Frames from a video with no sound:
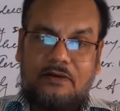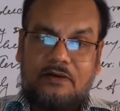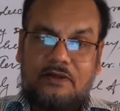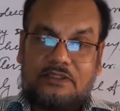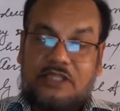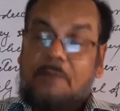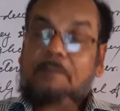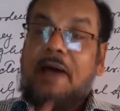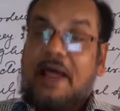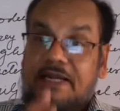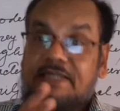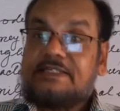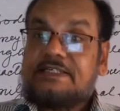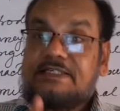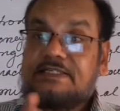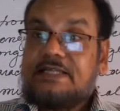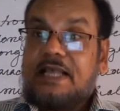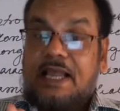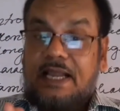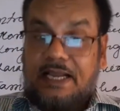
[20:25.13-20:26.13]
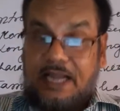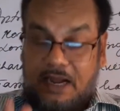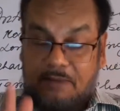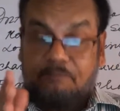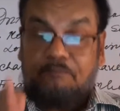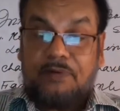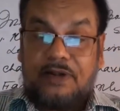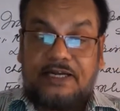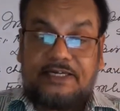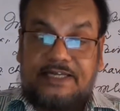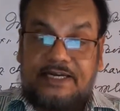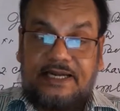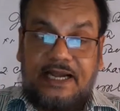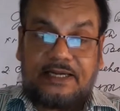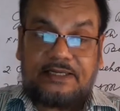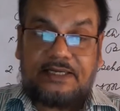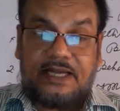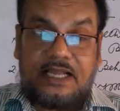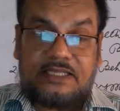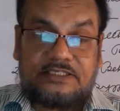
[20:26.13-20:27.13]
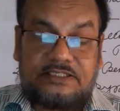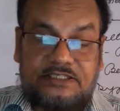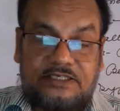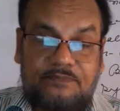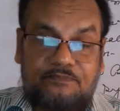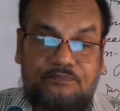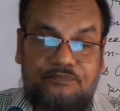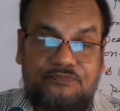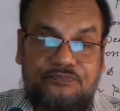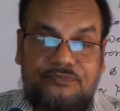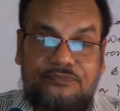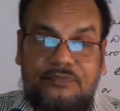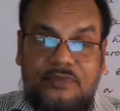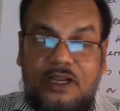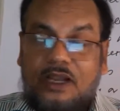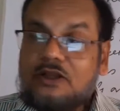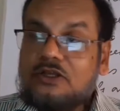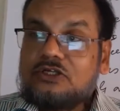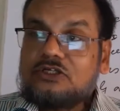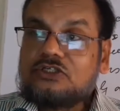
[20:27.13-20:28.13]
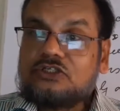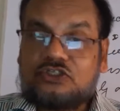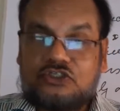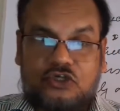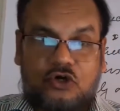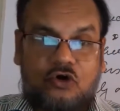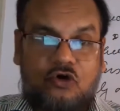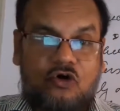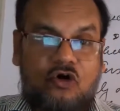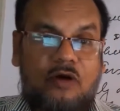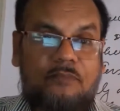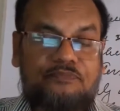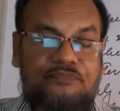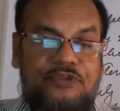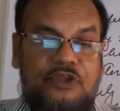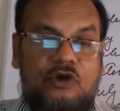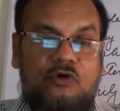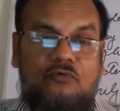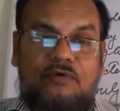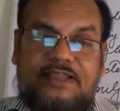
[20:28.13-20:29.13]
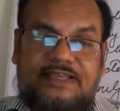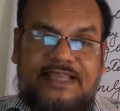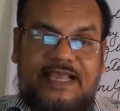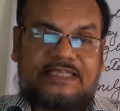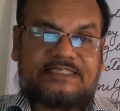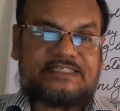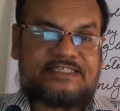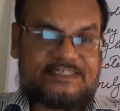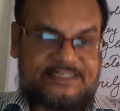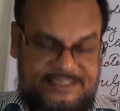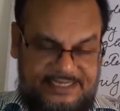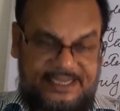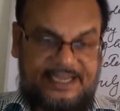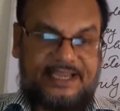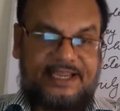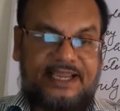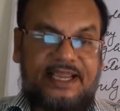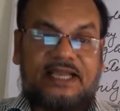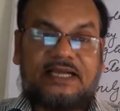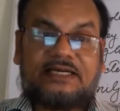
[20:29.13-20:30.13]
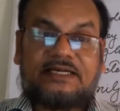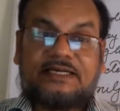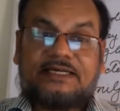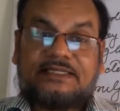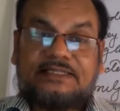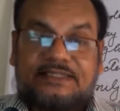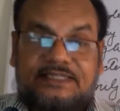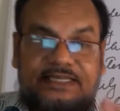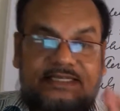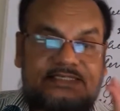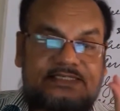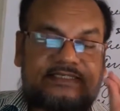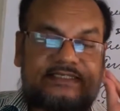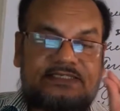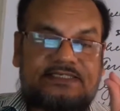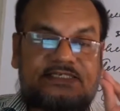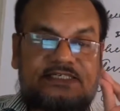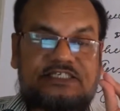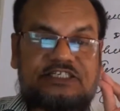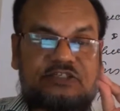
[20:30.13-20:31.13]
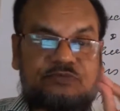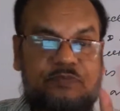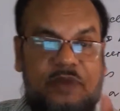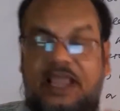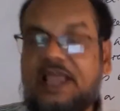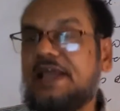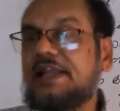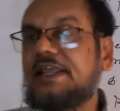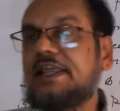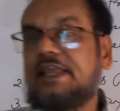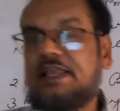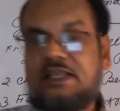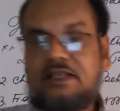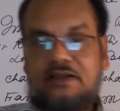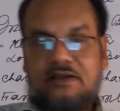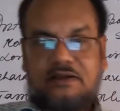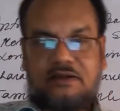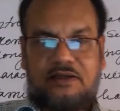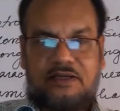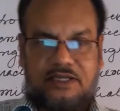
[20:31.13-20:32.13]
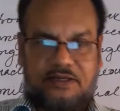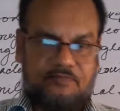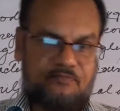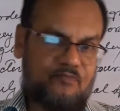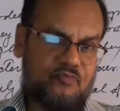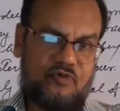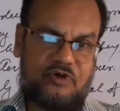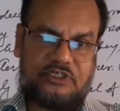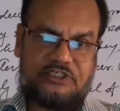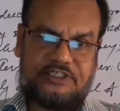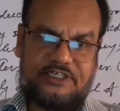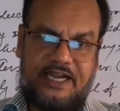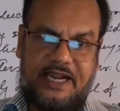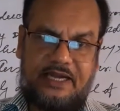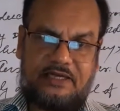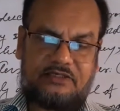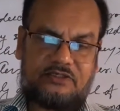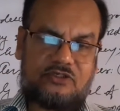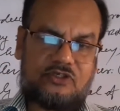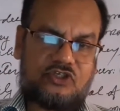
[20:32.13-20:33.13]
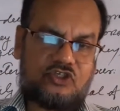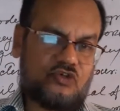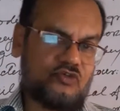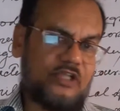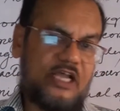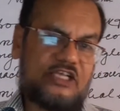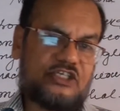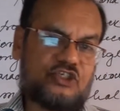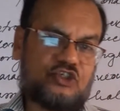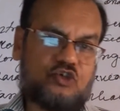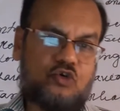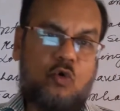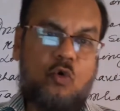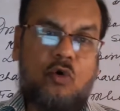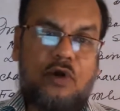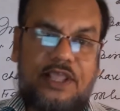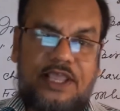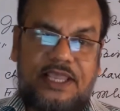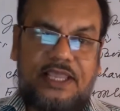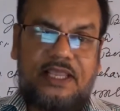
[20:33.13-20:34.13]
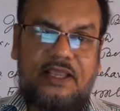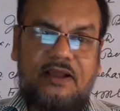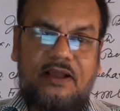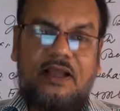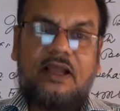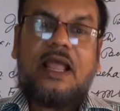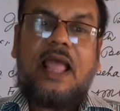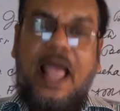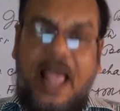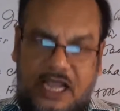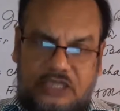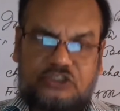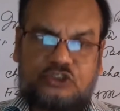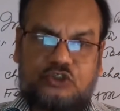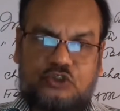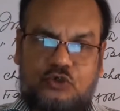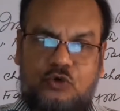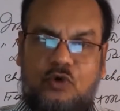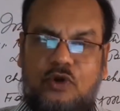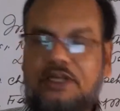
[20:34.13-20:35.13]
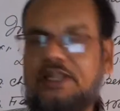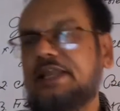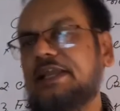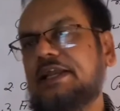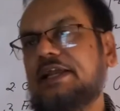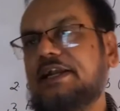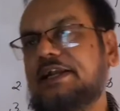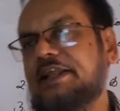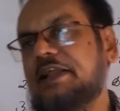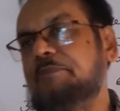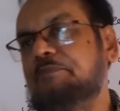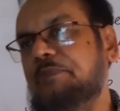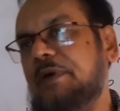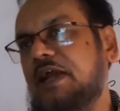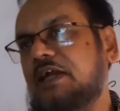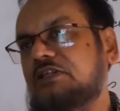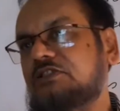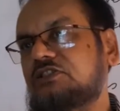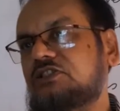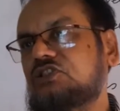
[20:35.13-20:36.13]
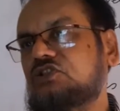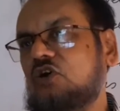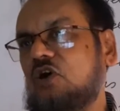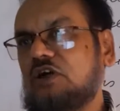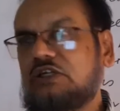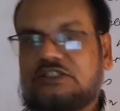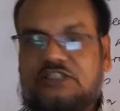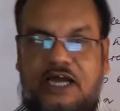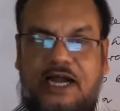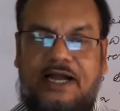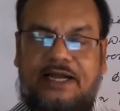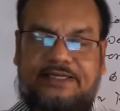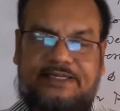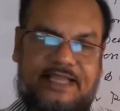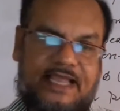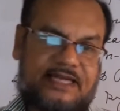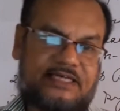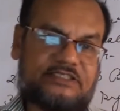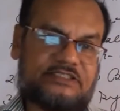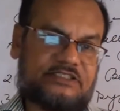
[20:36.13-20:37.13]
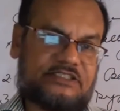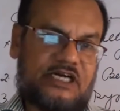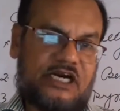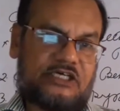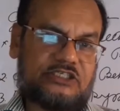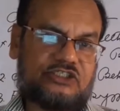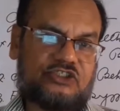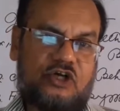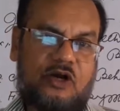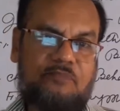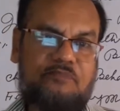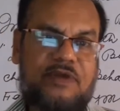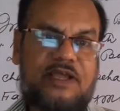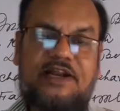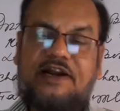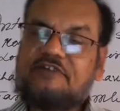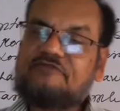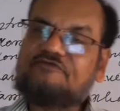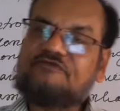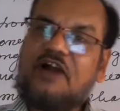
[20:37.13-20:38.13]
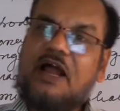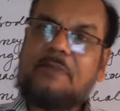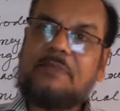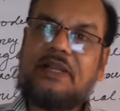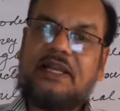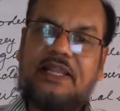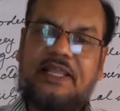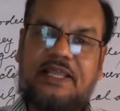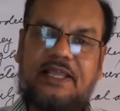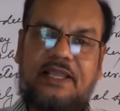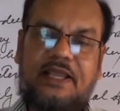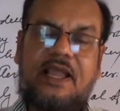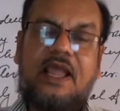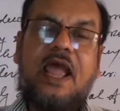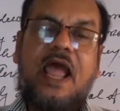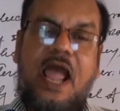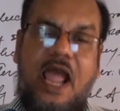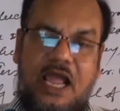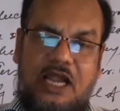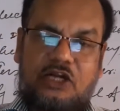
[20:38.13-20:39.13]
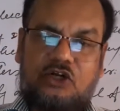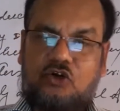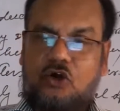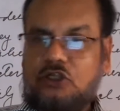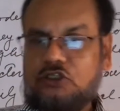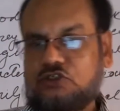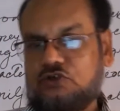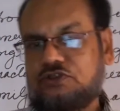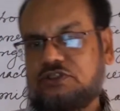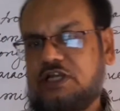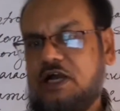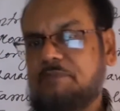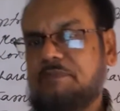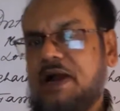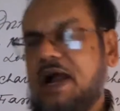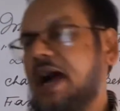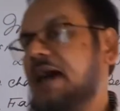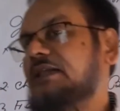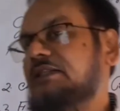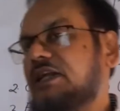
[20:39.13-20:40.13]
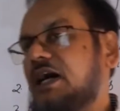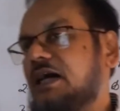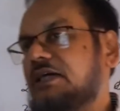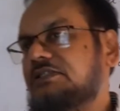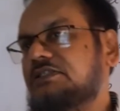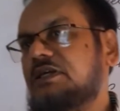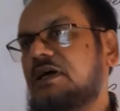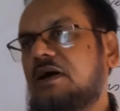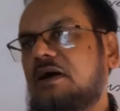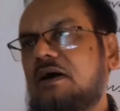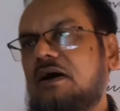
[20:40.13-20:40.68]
The marriage is completed at last. So we can say this is very important. So the story actually depends on the characters of Bennet family and also some others